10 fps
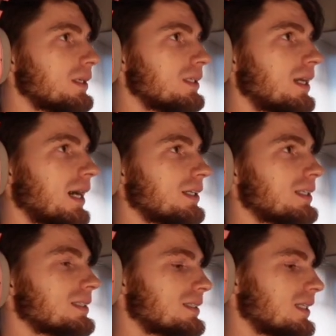but now you
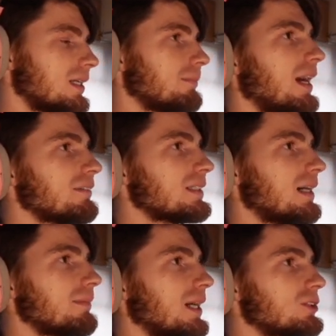can see every
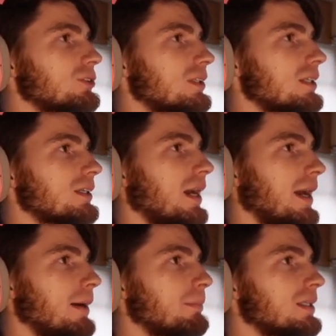time that trigger
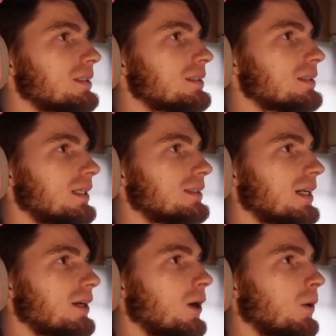happens, it's
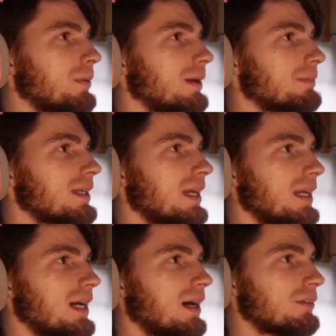going to open up the
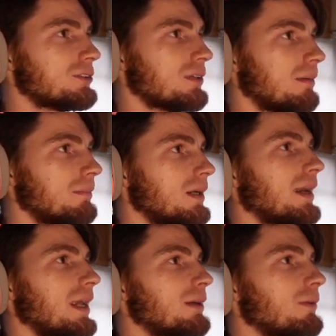gate on the drum.
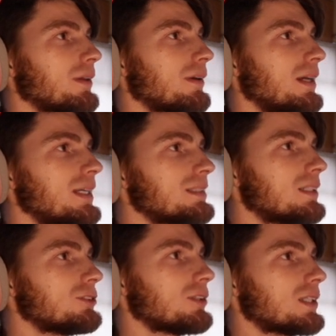And anywhere there
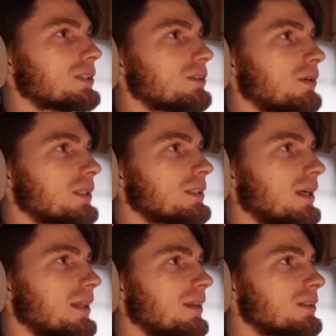isn't a trigger source,
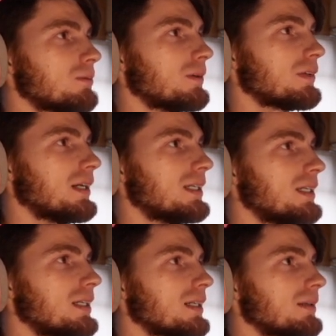like this one right
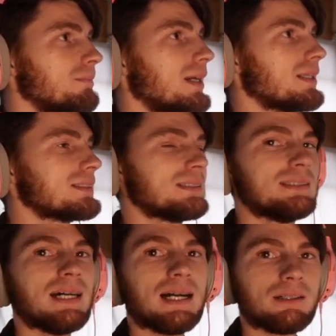here, it is
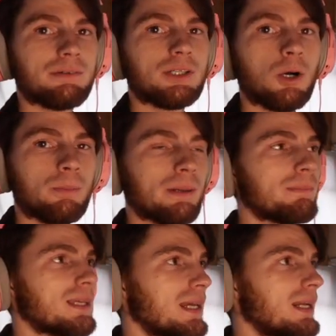not going to open up
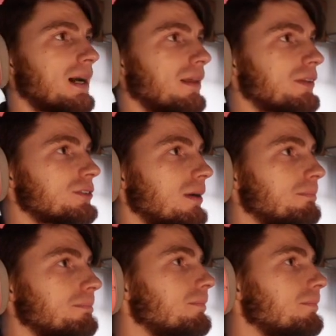the gate on the drum.